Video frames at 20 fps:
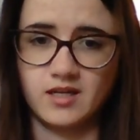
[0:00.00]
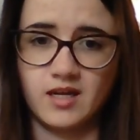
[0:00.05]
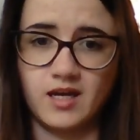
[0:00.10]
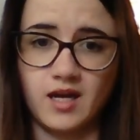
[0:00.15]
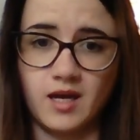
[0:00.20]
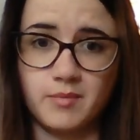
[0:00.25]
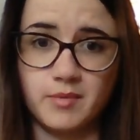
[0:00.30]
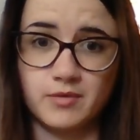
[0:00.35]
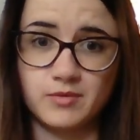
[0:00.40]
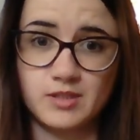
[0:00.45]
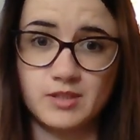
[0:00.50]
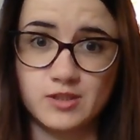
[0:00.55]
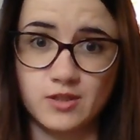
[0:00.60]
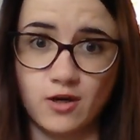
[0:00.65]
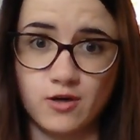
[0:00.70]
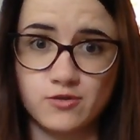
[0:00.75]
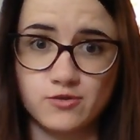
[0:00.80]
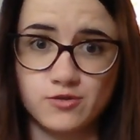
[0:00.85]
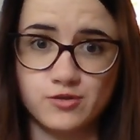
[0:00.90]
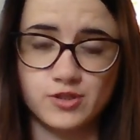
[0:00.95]
about these
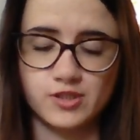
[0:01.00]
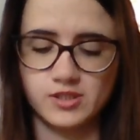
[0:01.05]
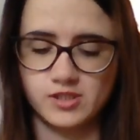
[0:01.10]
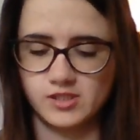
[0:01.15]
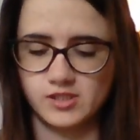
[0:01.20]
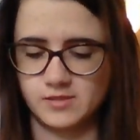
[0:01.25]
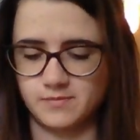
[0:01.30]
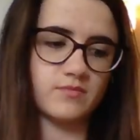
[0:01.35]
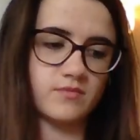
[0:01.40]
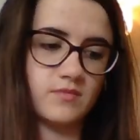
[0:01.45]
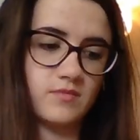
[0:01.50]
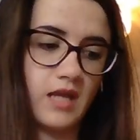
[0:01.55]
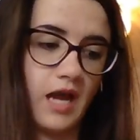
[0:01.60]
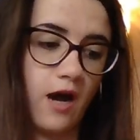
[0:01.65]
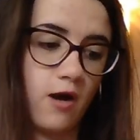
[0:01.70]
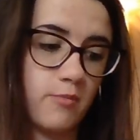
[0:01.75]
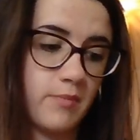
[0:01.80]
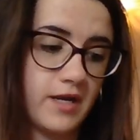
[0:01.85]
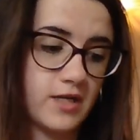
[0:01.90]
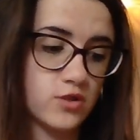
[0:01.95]
cartridges. How
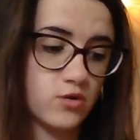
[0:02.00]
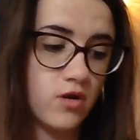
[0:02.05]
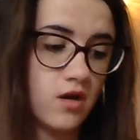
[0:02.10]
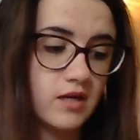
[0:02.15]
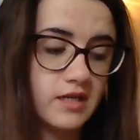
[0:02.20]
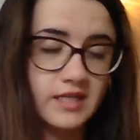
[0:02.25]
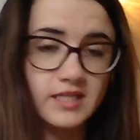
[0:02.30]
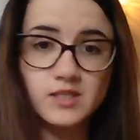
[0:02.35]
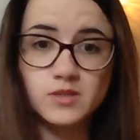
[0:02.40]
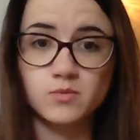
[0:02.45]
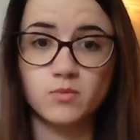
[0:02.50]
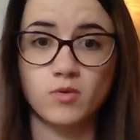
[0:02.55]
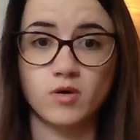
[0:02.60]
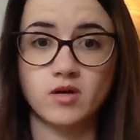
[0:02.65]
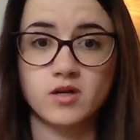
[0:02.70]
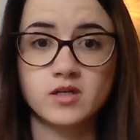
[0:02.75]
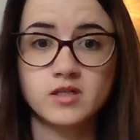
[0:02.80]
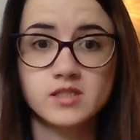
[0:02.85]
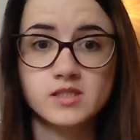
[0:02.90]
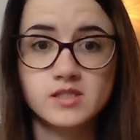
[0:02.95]
Medtronics
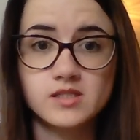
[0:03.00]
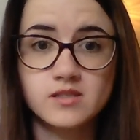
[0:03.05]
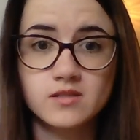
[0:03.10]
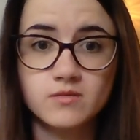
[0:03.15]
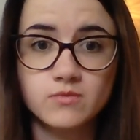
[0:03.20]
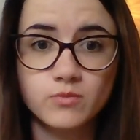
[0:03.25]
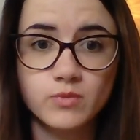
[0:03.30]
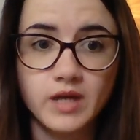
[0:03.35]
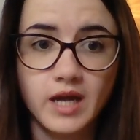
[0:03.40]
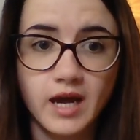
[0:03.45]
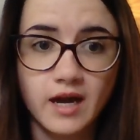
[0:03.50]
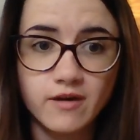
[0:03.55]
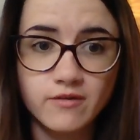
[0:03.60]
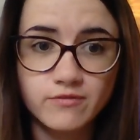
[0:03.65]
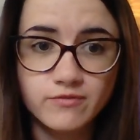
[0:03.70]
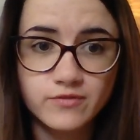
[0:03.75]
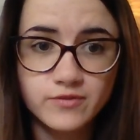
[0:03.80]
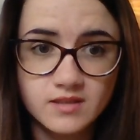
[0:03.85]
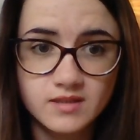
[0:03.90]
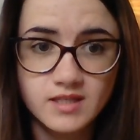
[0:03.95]
works, we have
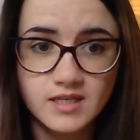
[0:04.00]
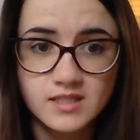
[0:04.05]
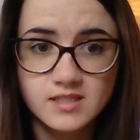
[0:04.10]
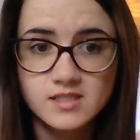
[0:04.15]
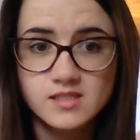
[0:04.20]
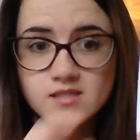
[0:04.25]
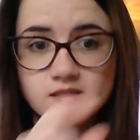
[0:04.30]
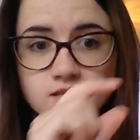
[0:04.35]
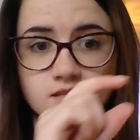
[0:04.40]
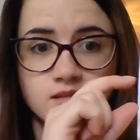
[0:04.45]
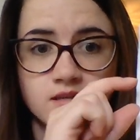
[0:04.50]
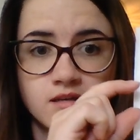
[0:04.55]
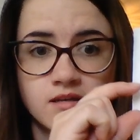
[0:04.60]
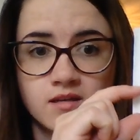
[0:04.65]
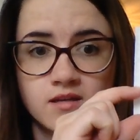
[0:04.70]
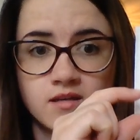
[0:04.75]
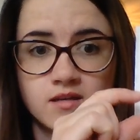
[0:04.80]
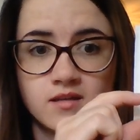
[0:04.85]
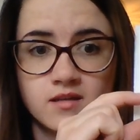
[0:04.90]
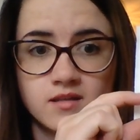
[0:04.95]
this.
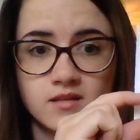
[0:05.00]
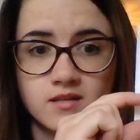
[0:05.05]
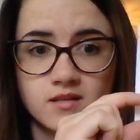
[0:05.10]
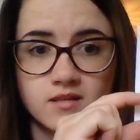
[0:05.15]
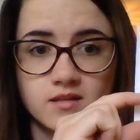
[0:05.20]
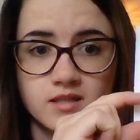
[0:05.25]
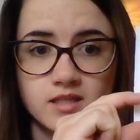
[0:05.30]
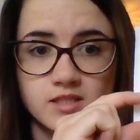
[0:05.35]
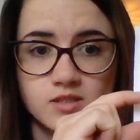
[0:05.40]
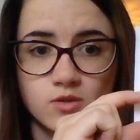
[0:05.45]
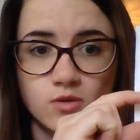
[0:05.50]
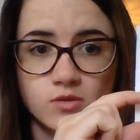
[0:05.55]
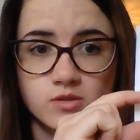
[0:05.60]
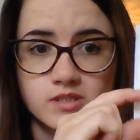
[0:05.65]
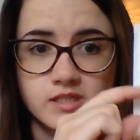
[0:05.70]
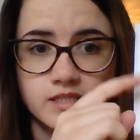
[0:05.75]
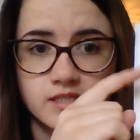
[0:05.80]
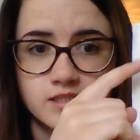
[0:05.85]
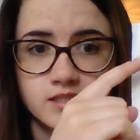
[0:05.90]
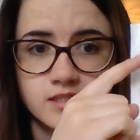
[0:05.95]
This holds
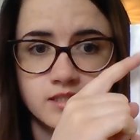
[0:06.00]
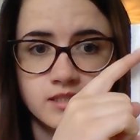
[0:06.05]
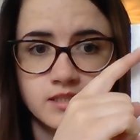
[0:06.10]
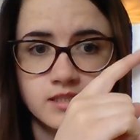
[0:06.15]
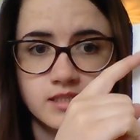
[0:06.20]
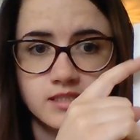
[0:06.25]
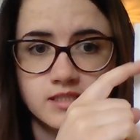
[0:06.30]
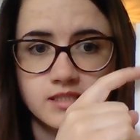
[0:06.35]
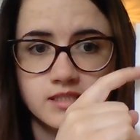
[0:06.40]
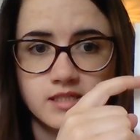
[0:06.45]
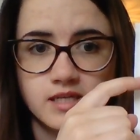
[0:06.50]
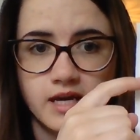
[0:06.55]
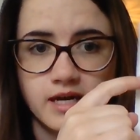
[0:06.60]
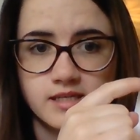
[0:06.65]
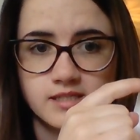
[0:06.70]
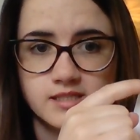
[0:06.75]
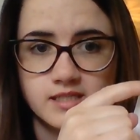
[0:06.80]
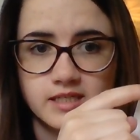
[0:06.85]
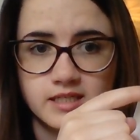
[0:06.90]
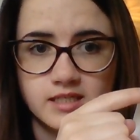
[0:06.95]
insulin. This
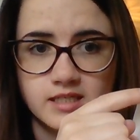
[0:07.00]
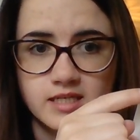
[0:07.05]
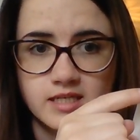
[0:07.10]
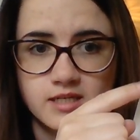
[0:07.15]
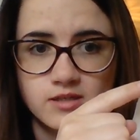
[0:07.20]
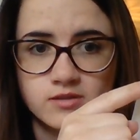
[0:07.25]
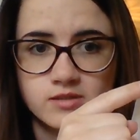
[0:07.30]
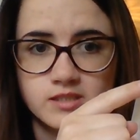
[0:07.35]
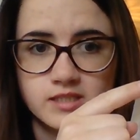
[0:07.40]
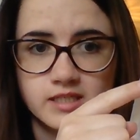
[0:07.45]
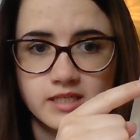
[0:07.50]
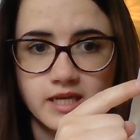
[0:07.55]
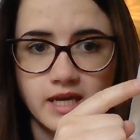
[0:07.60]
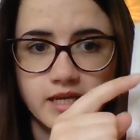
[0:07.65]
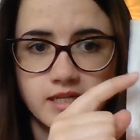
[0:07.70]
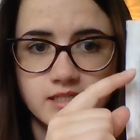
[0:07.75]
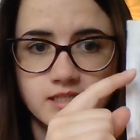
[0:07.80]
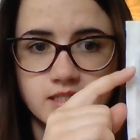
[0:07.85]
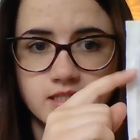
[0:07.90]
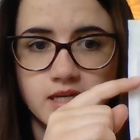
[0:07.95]
has like a needle to get
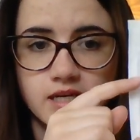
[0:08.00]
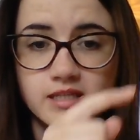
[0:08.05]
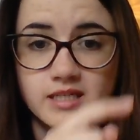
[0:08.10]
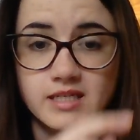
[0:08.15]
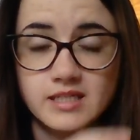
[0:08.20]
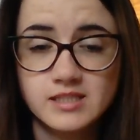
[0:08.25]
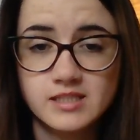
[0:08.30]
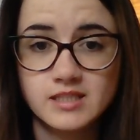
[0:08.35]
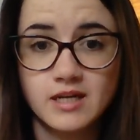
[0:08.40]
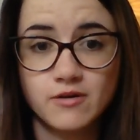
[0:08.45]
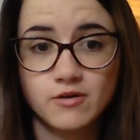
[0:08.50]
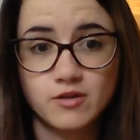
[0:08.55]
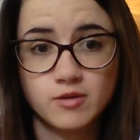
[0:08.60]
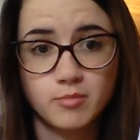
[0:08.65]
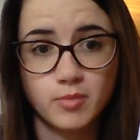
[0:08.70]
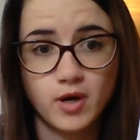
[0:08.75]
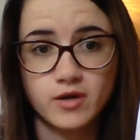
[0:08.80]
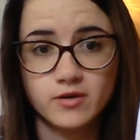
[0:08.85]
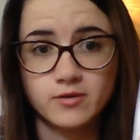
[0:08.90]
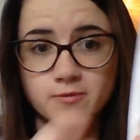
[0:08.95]
uh, the insulin out of the
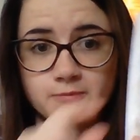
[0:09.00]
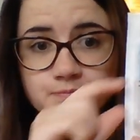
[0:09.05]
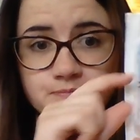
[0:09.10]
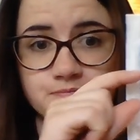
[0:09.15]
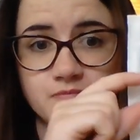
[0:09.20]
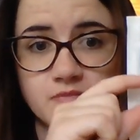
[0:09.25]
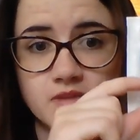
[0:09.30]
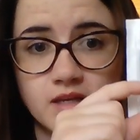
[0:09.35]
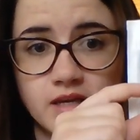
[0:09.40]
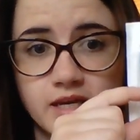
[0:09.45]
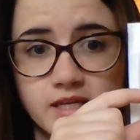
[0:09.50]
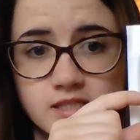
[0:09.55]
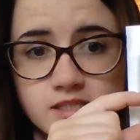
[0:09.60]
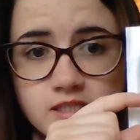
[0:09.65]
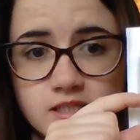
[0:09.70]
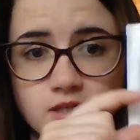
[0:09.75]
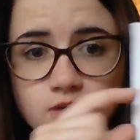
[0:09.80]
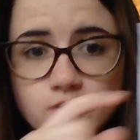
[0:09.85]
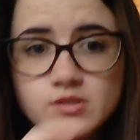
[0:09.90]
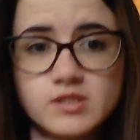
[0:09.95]
bottle.
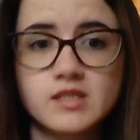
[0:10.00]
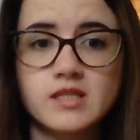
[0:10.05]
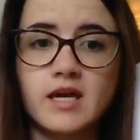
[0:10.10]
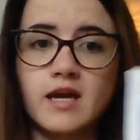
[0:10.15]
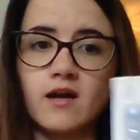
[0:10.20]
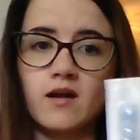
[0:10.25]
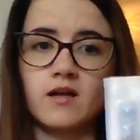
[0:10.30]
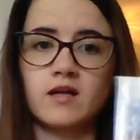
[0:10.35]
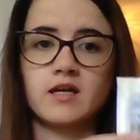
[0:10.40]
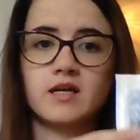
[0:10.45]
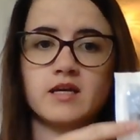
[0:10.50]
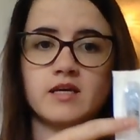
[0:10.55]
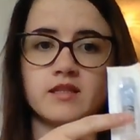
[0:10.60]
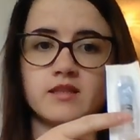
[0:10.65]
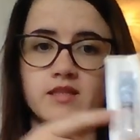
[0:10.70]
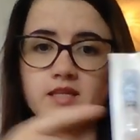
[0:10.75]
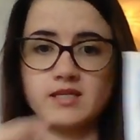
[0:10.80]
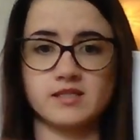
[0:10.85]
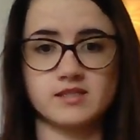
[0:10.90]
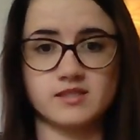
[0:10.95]
Insulin goes in there.
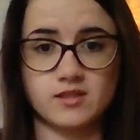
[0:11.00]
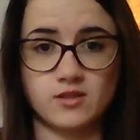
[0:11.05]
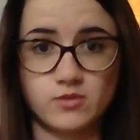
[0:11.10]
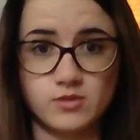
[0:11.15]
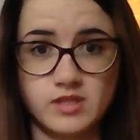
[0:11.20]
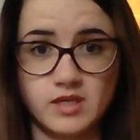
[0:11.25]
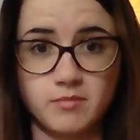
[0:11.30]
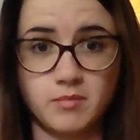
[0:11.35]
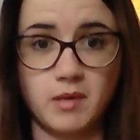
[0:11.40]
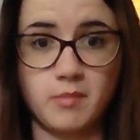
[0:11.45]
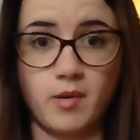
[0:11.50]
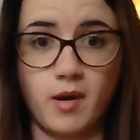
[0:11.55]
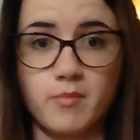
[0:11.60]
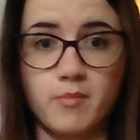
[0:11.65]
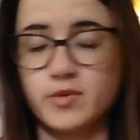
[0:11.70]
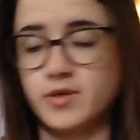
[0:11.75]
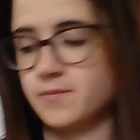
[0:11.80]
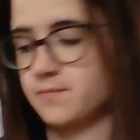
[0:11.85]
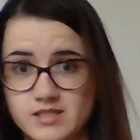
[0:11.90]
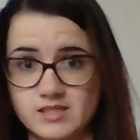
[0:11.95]
This goes in my pump.
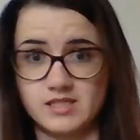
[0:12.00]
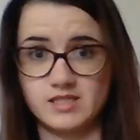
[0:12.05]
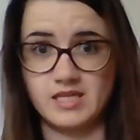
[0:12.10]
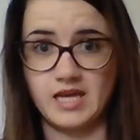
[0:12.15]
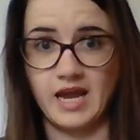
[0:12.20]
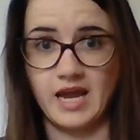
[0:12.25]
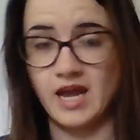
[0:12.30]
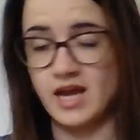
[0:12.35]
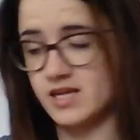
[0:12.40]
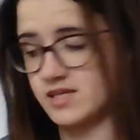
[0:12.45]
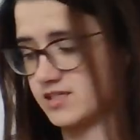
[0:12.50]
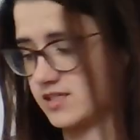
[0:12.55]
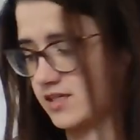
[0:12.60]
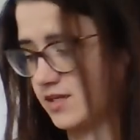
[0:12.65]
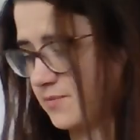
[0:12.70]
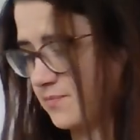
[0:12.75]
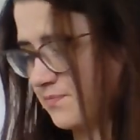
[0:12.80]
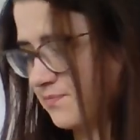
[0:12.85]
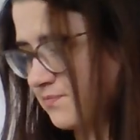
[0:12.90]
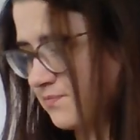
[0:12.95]

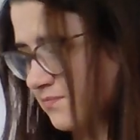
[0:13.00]
Tandem,